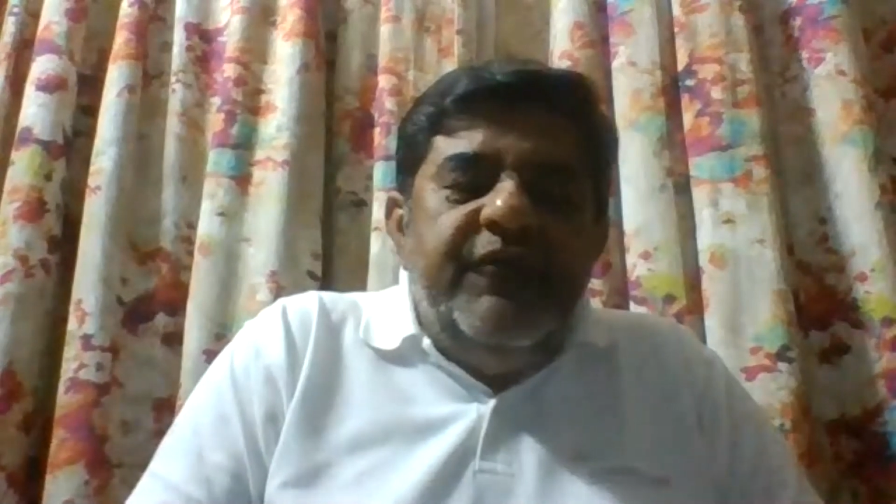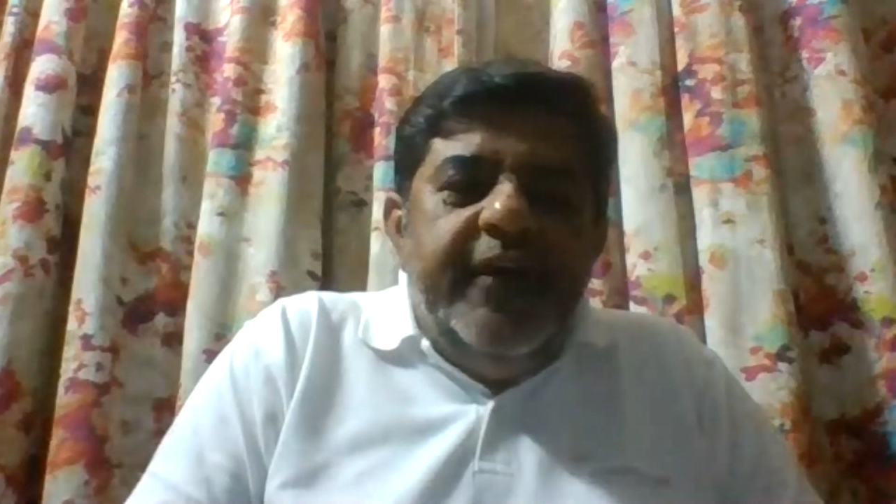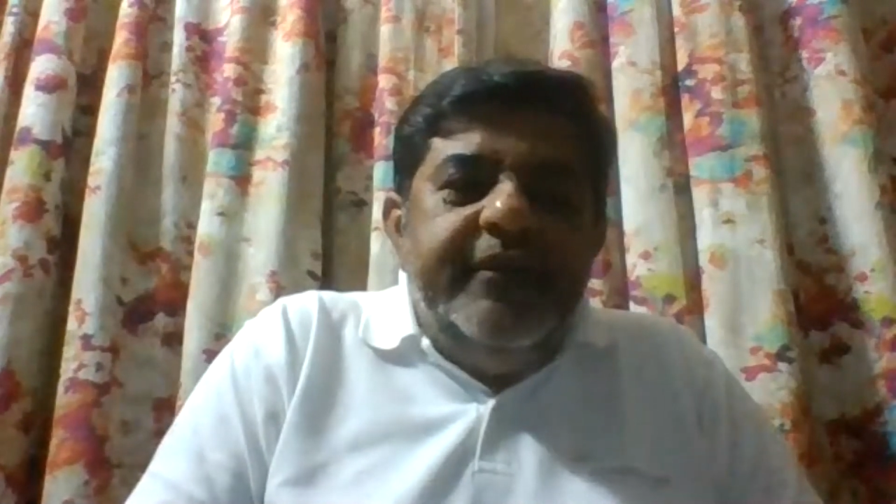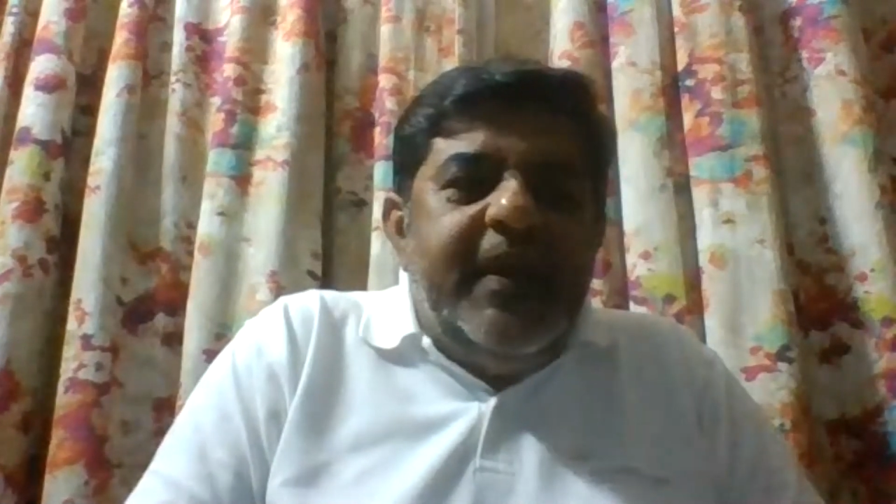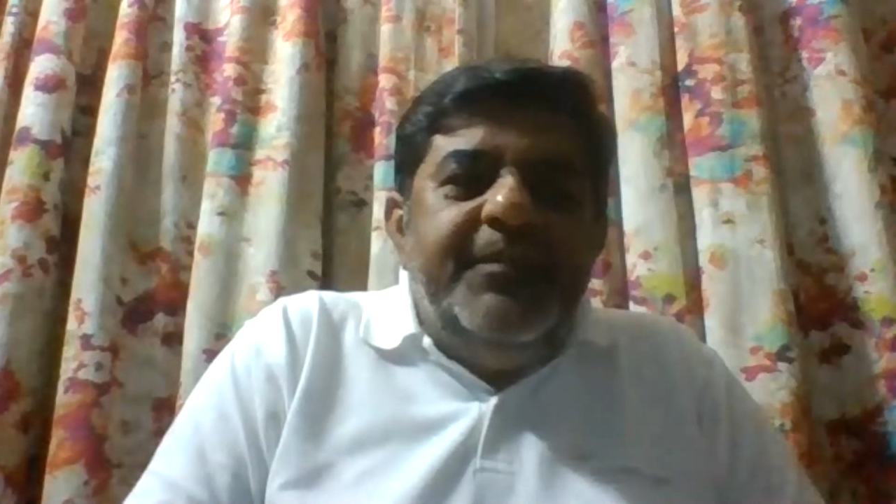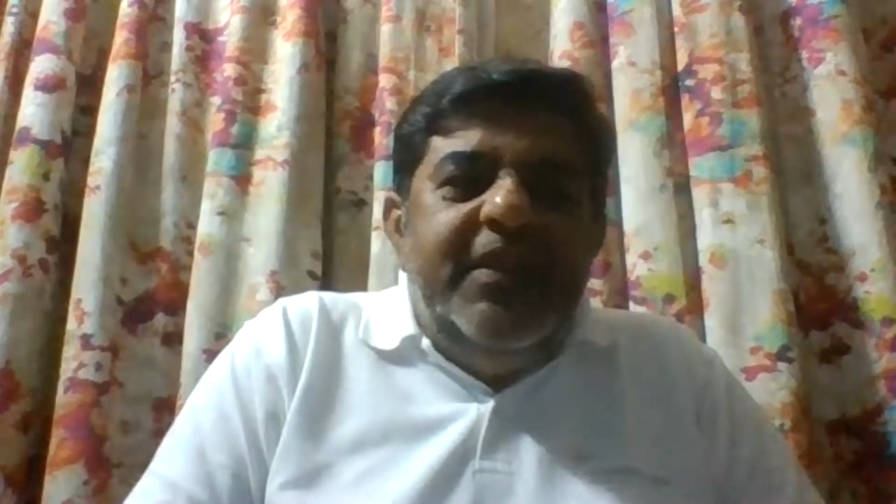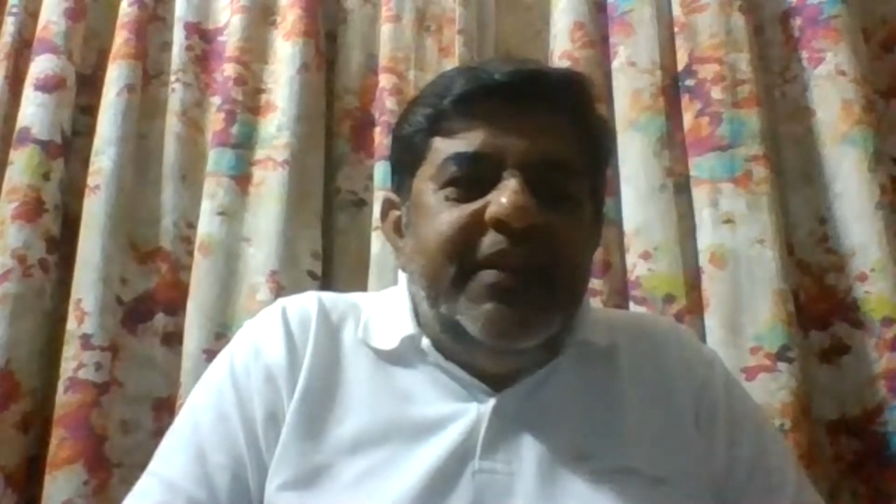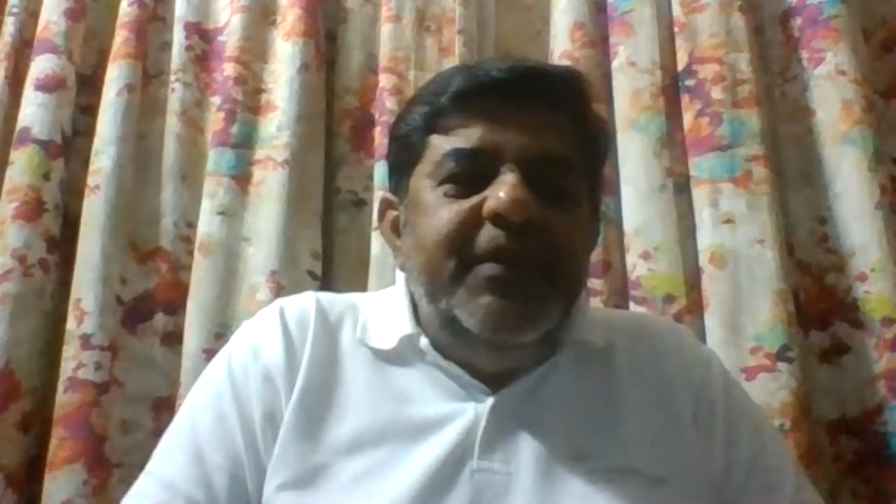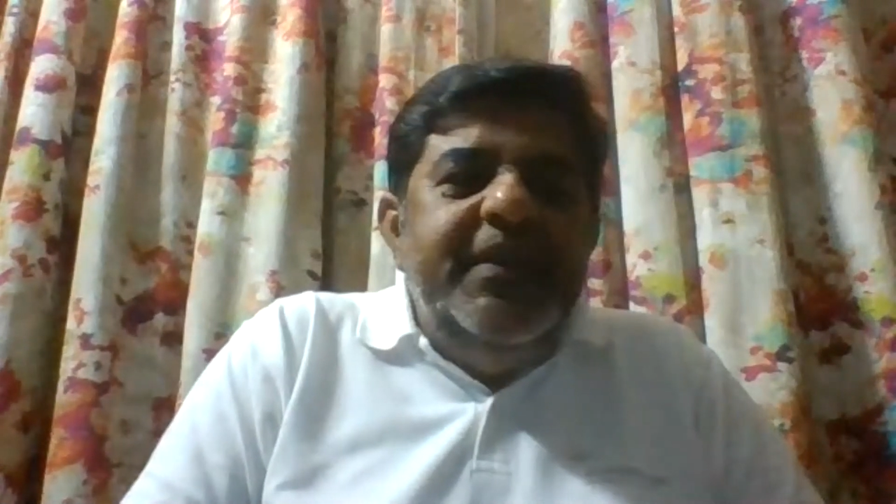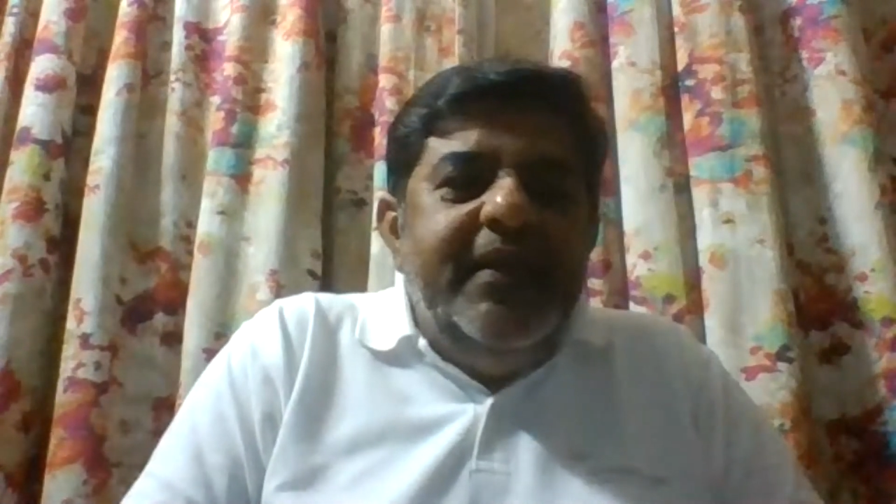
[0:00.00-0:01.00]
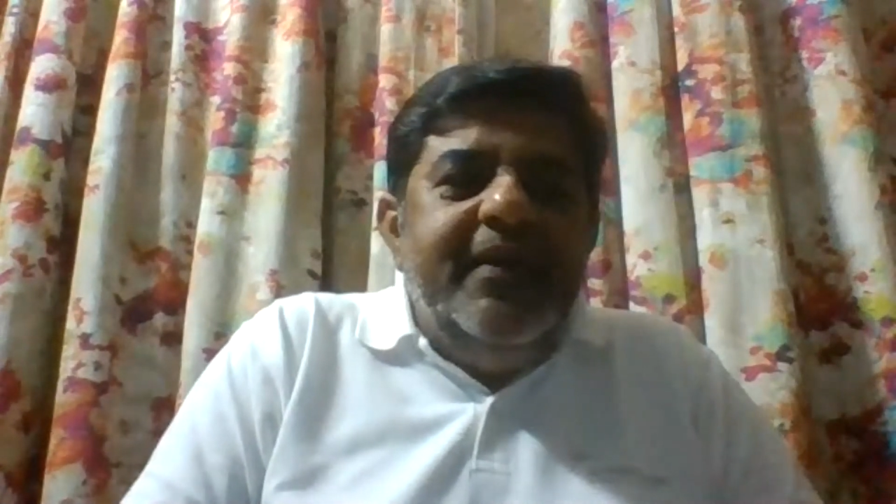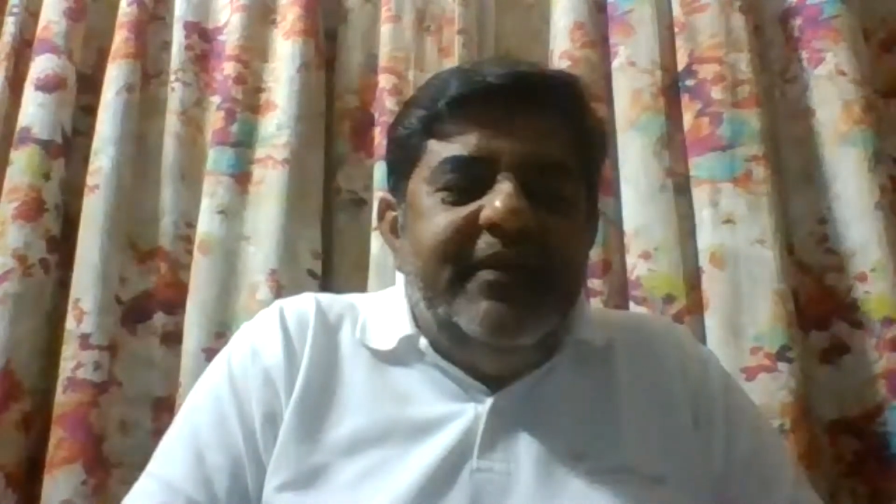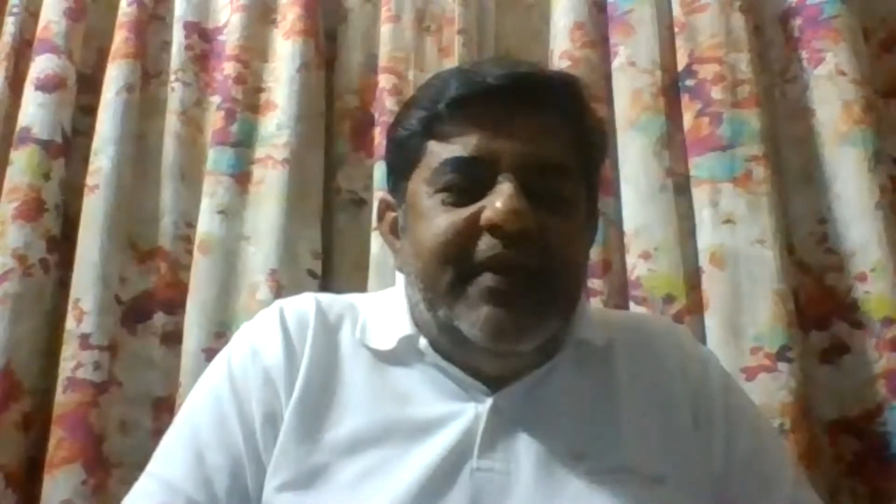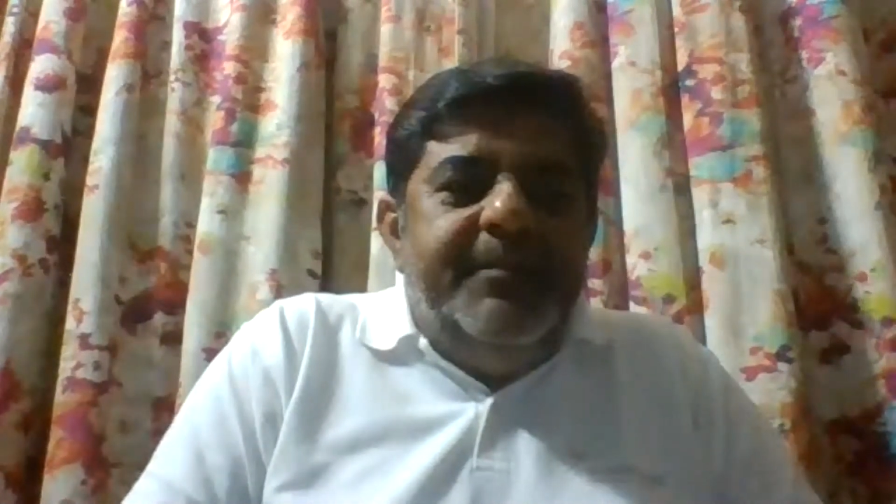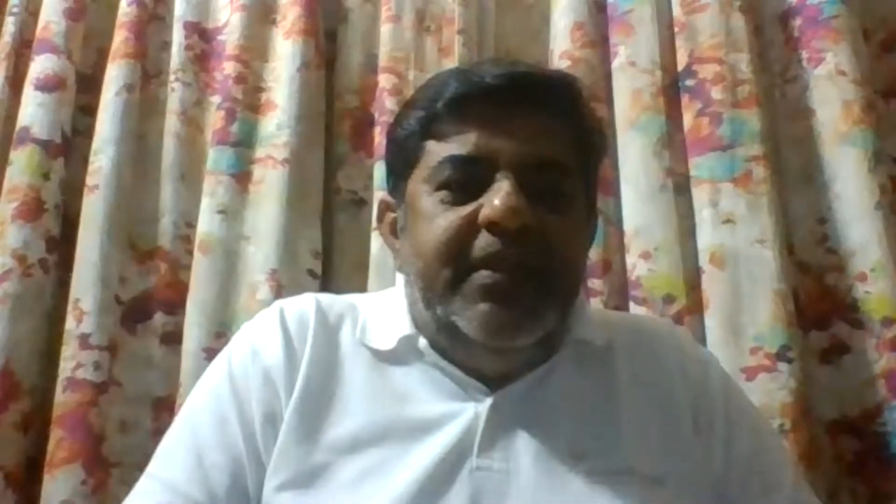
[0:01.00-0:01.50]
For example, let me take
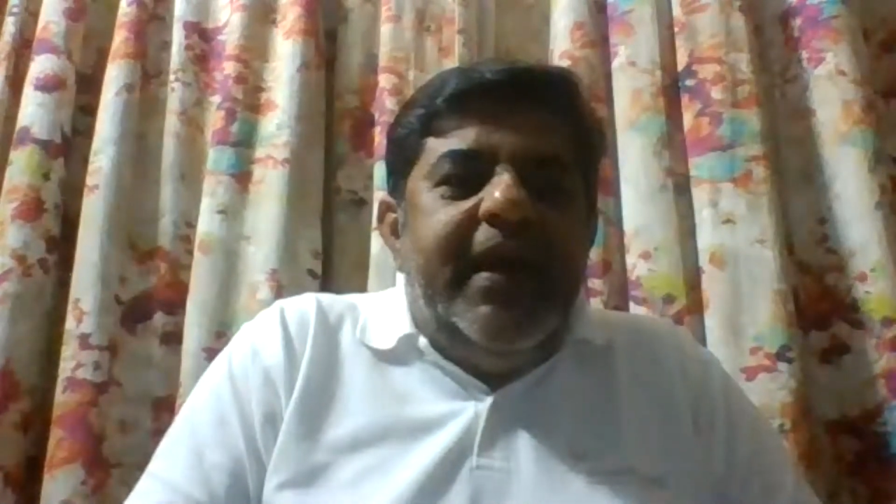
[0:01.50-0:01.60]
example.